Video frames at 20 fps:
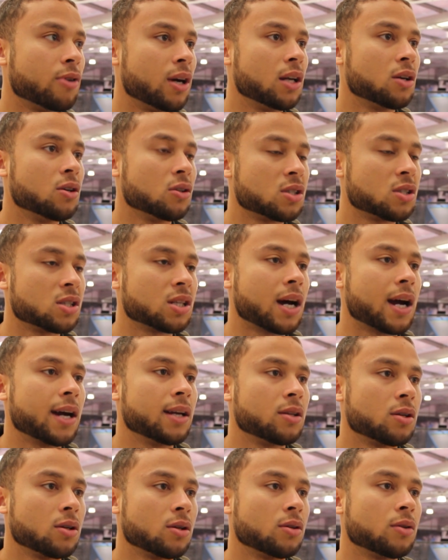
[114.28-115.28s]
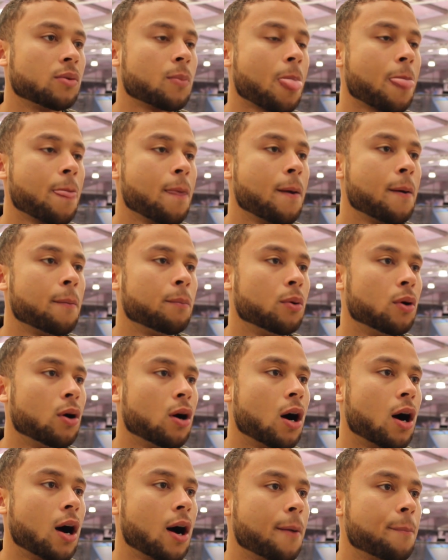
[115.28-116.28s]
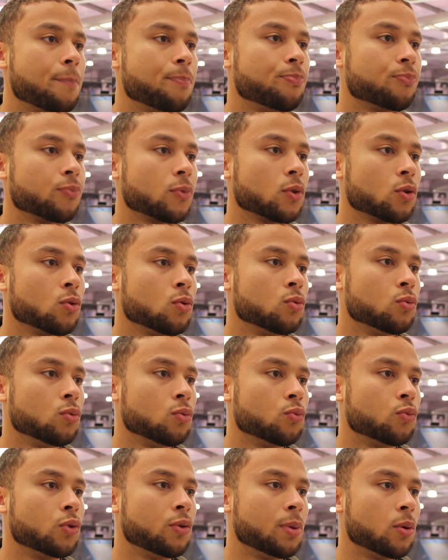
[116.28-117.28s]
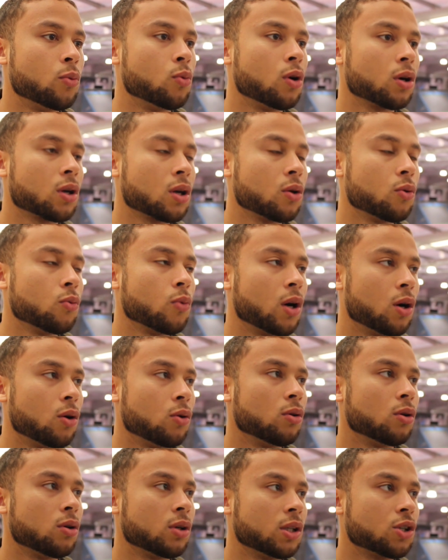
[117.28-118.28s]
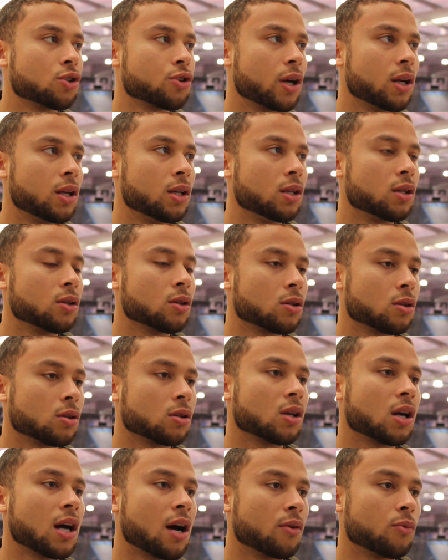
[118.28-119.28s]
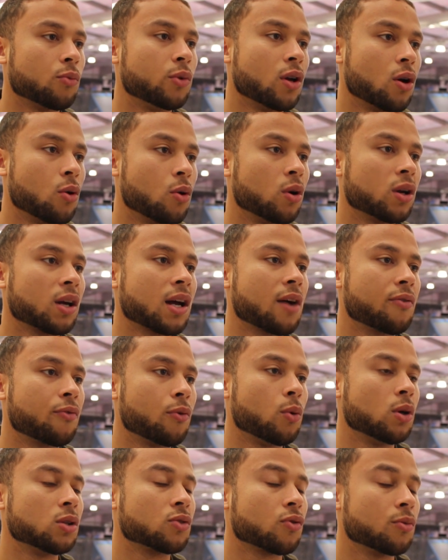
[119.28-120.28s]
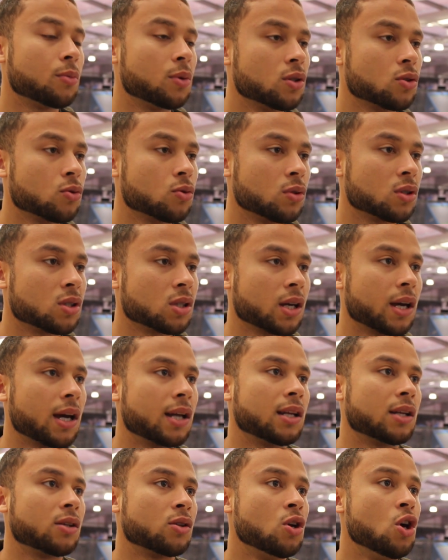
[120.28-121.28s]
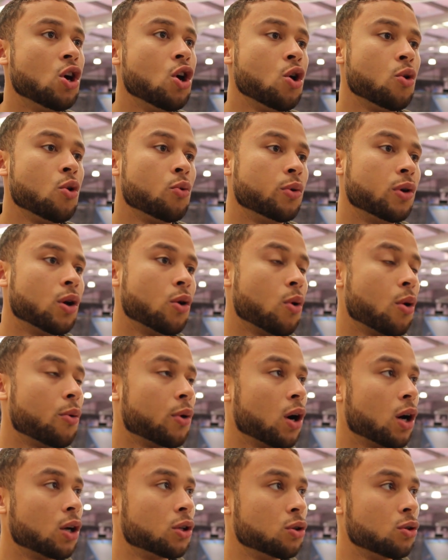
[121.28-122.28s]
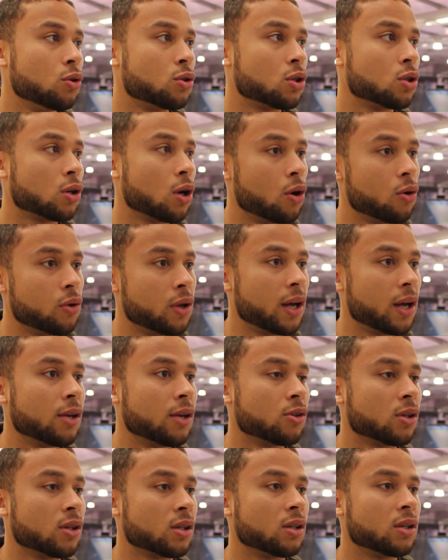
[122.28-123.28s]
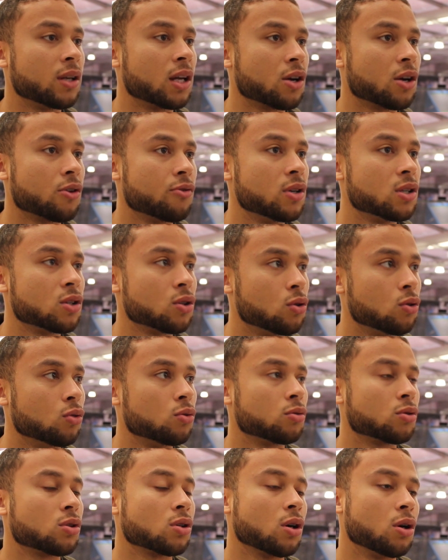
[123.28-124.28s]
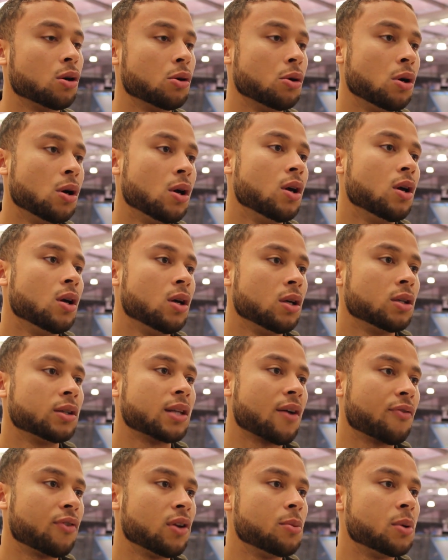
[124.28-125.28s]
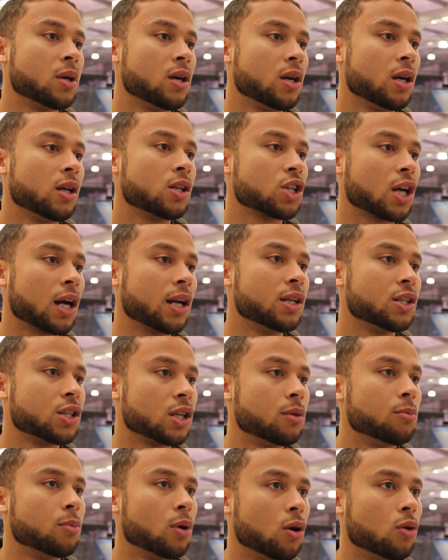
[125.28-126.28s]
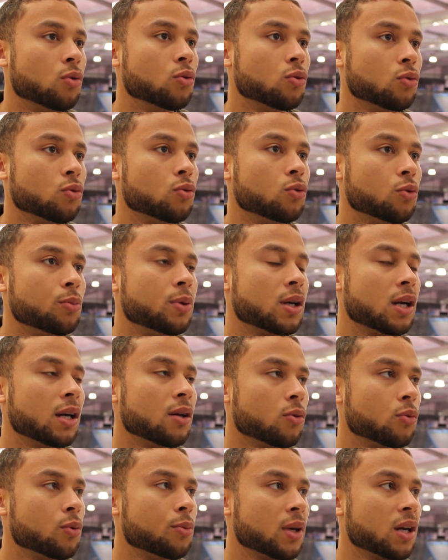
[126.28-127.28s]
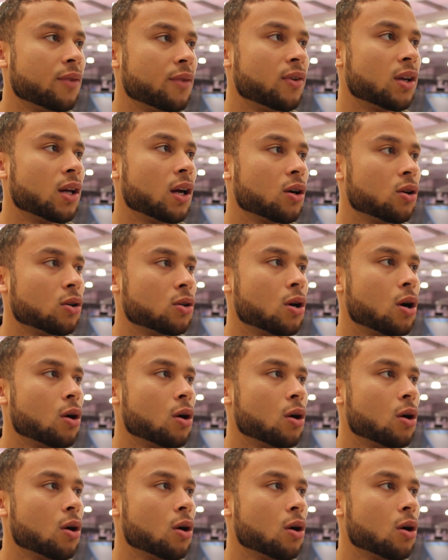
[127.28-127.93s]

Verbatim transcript: really good side. But um, we've been working well in training. We know what the gaffer wants from us once again, and we know what we've got to do to go and nick a result. So definitely be challenging, but we'll be, we'll be giving it a good